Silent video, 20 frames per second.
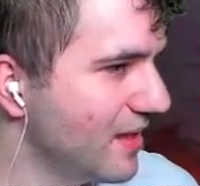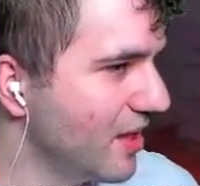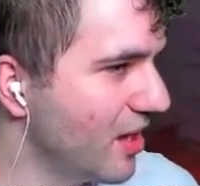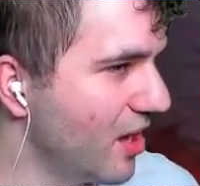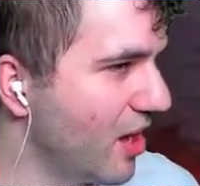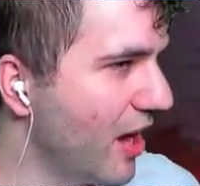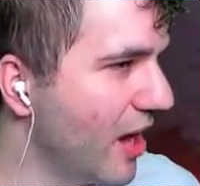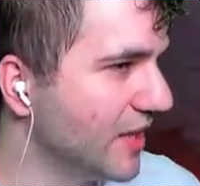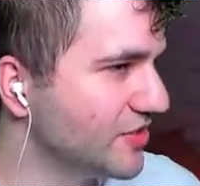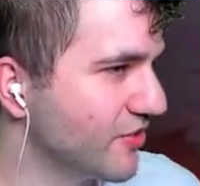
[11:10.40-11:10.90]

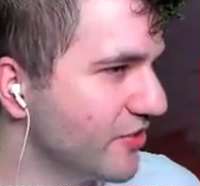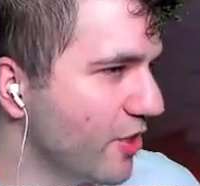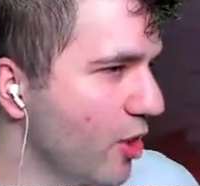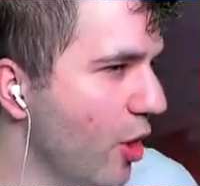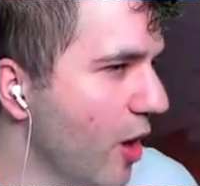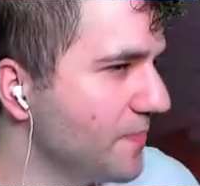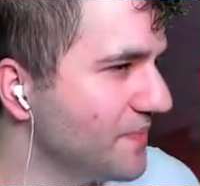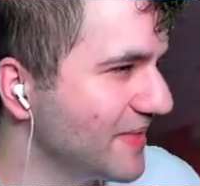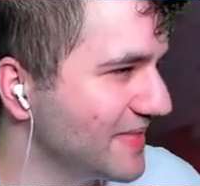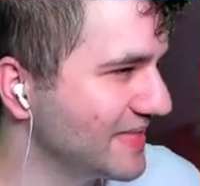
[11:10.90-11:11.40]
Alright, so they go
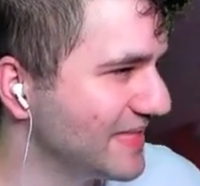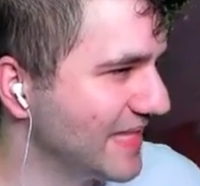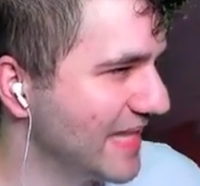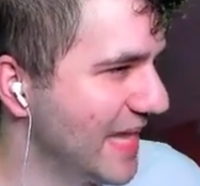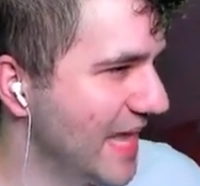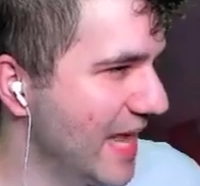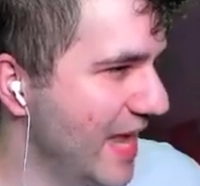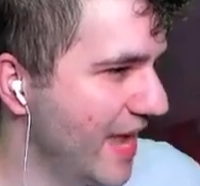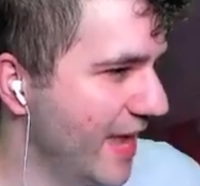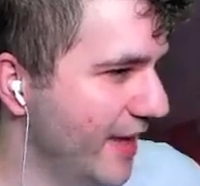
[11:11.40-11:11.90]
up to
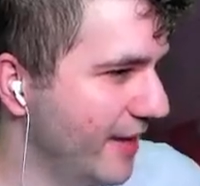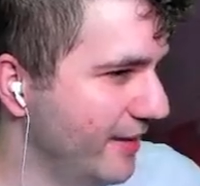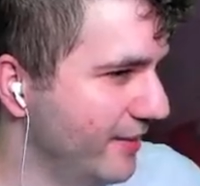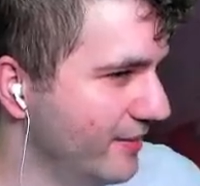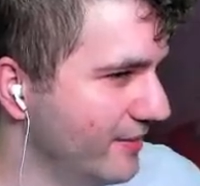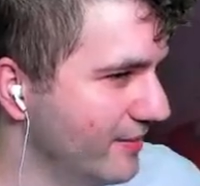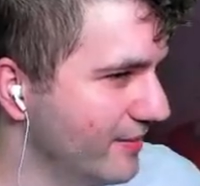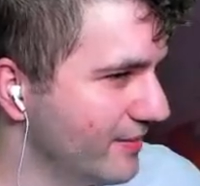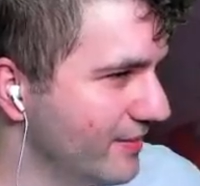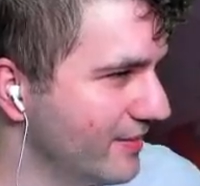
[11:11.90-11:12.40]
10.
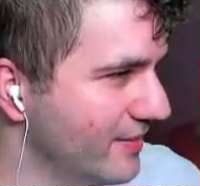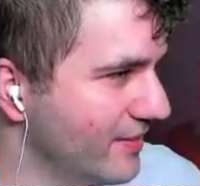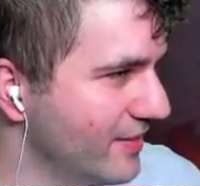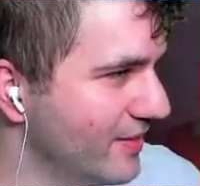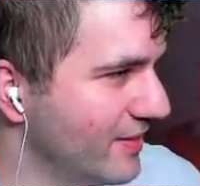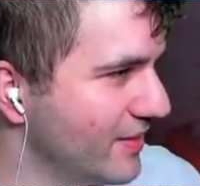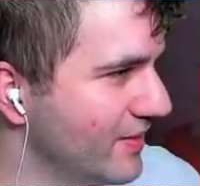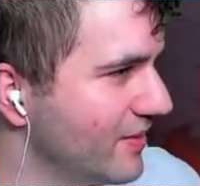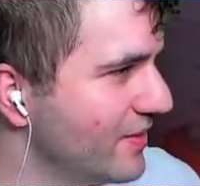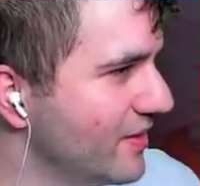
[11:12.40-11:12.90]

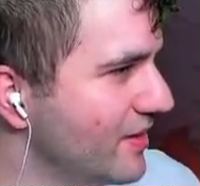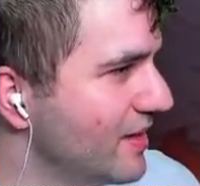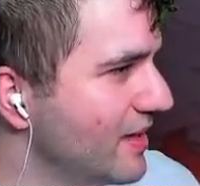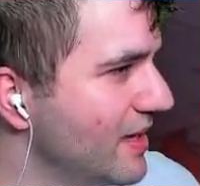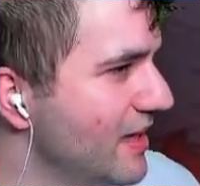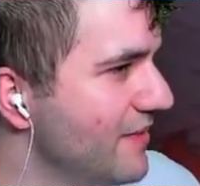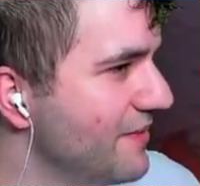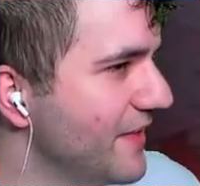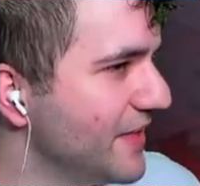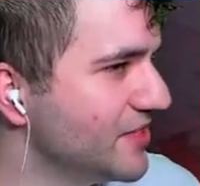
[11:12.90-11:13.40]

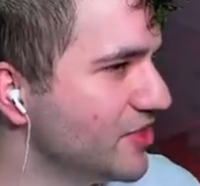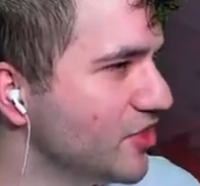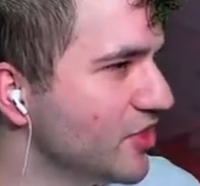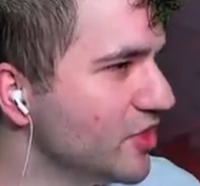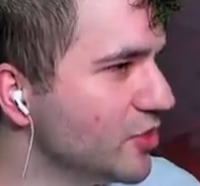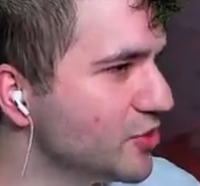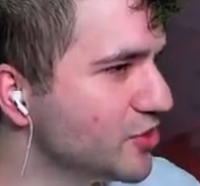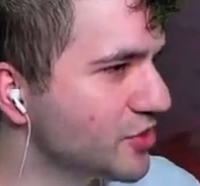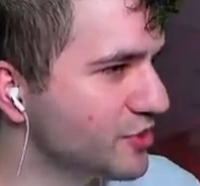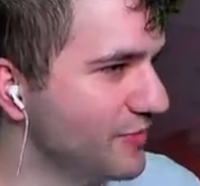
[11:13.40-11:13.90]
They still can
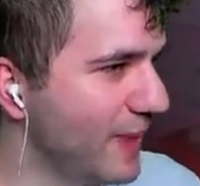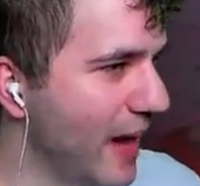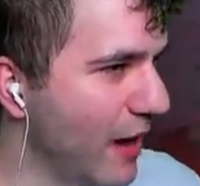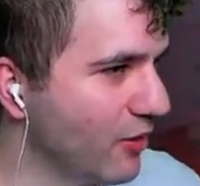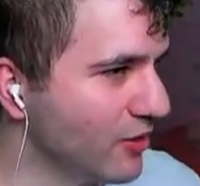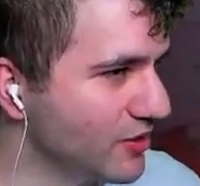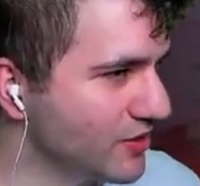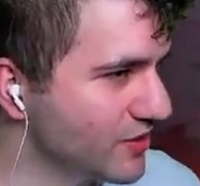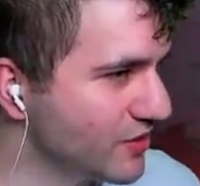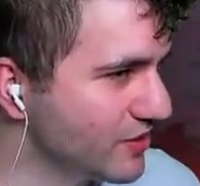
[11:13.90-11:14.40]
use this
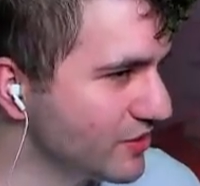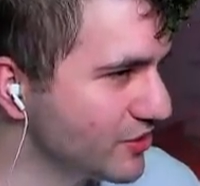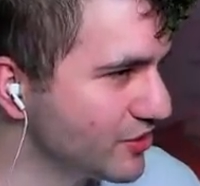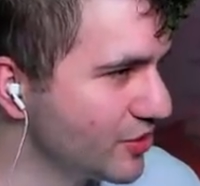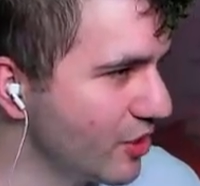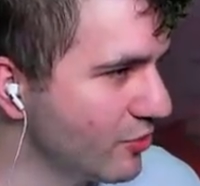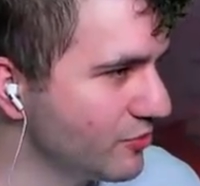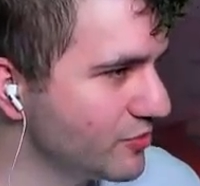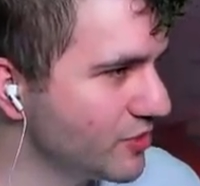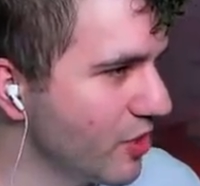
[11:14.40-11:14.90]
Power
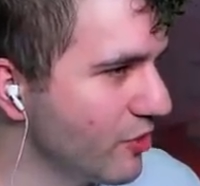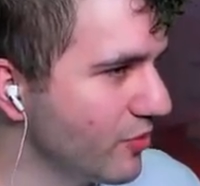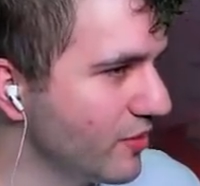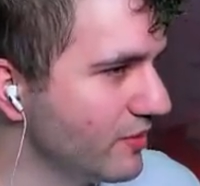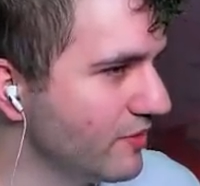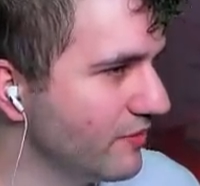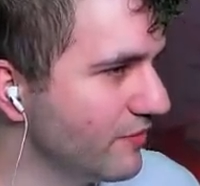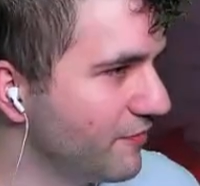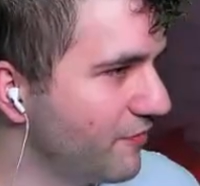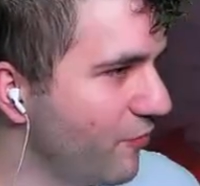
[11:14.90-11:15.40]
Stone token
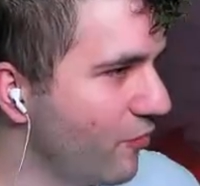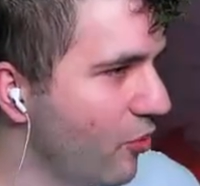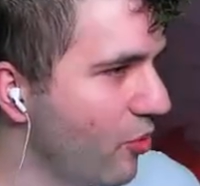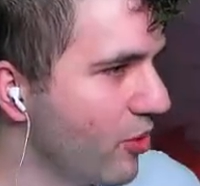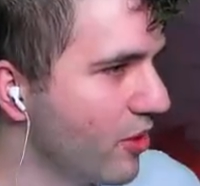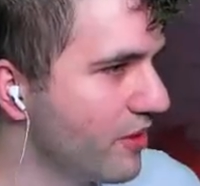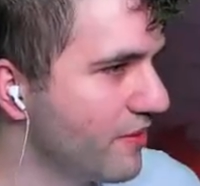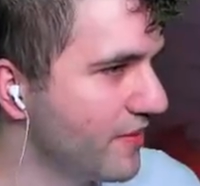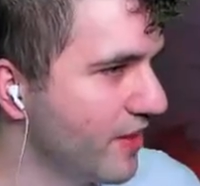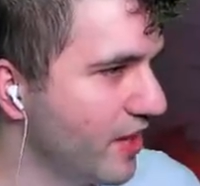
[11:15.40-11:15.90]

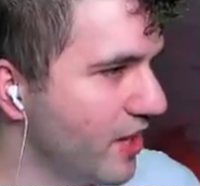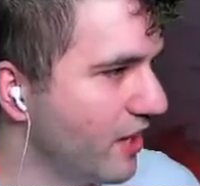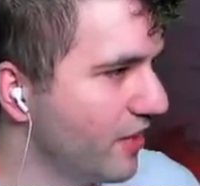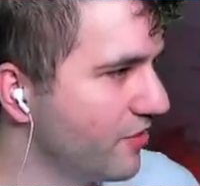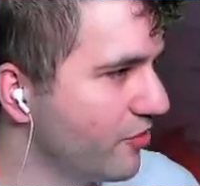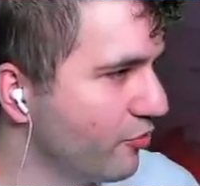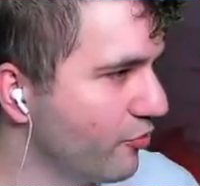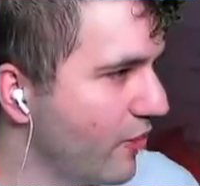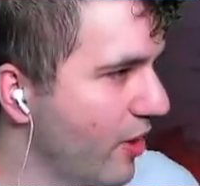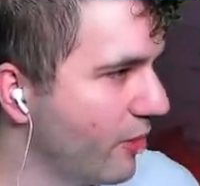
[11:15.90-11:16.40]
for
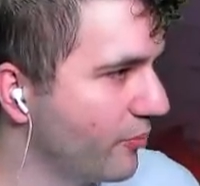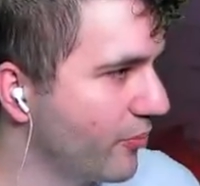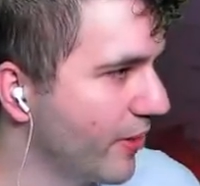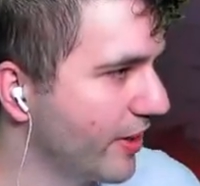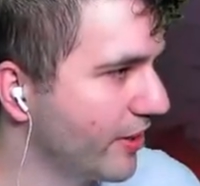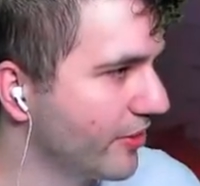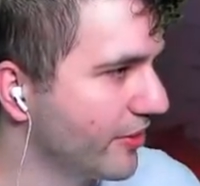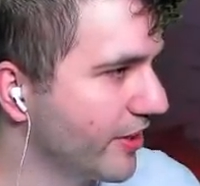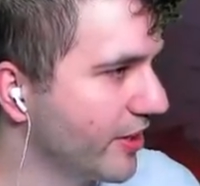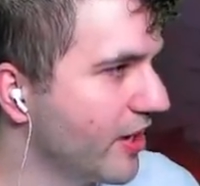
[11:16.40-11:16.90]
the Realm
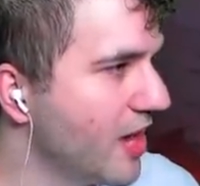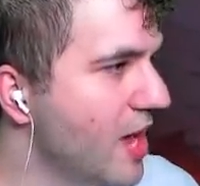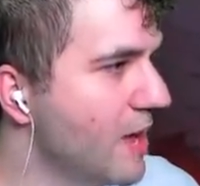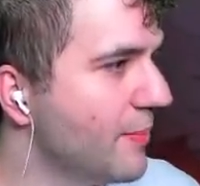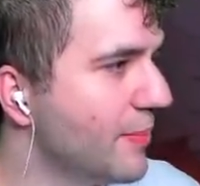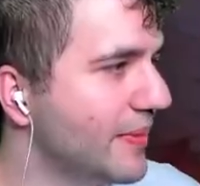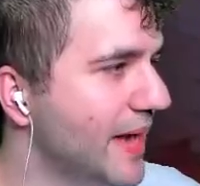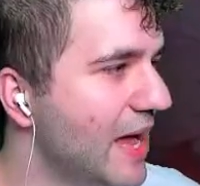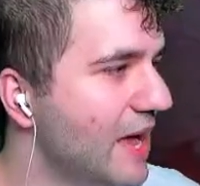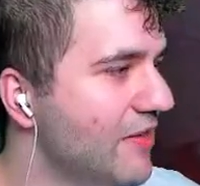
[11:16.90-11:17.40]
Breaker here.
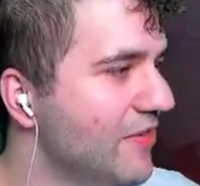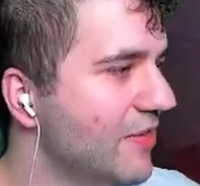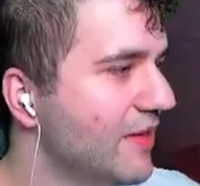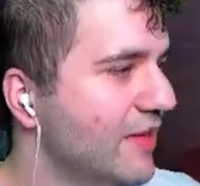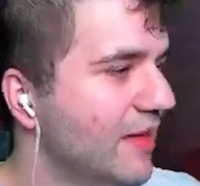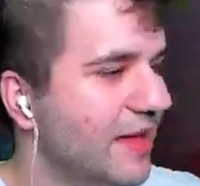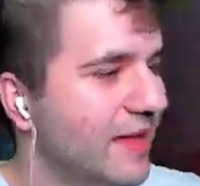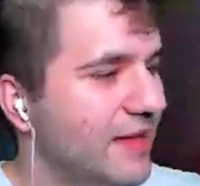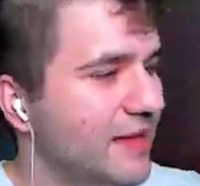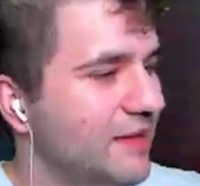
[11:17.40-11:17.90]
But now,
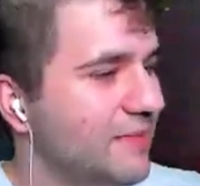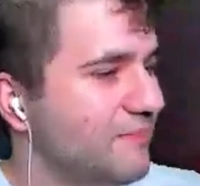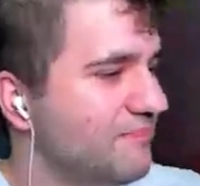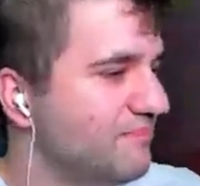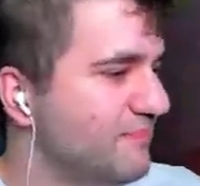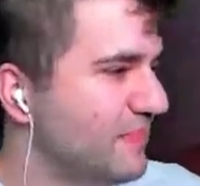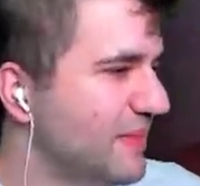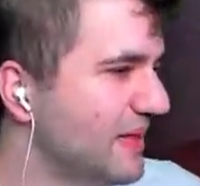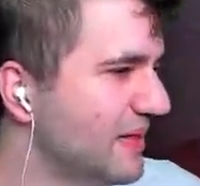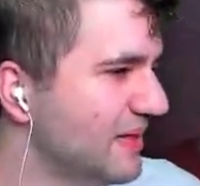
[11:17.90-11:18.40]

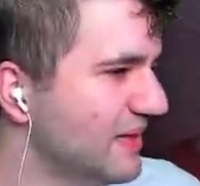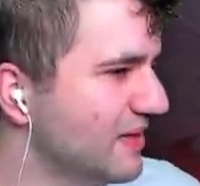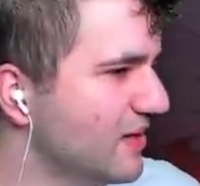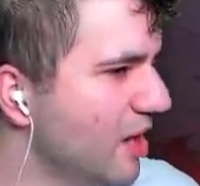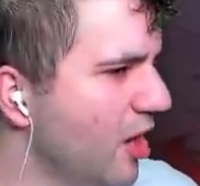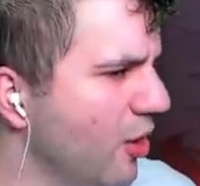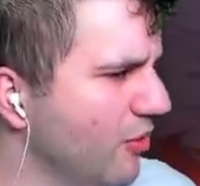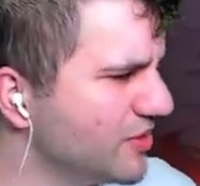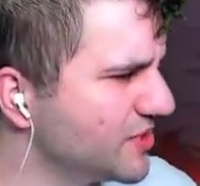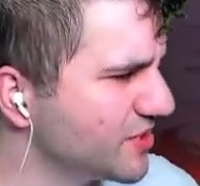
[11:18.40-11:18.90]

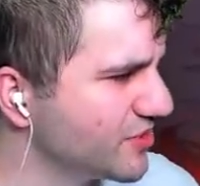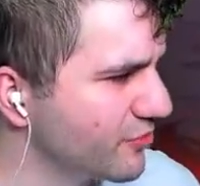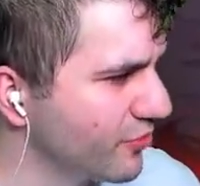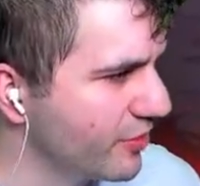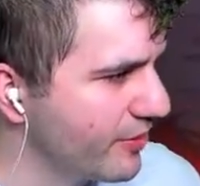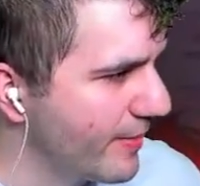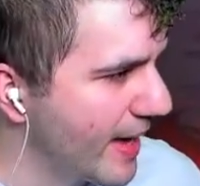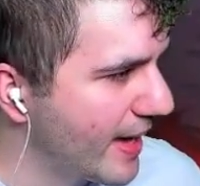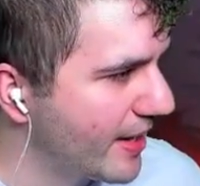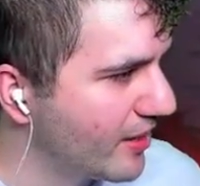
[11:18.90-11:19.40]
oh, this doesn't really
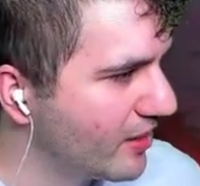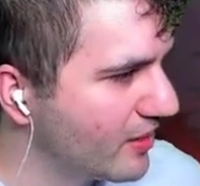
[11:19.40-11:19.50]
matter.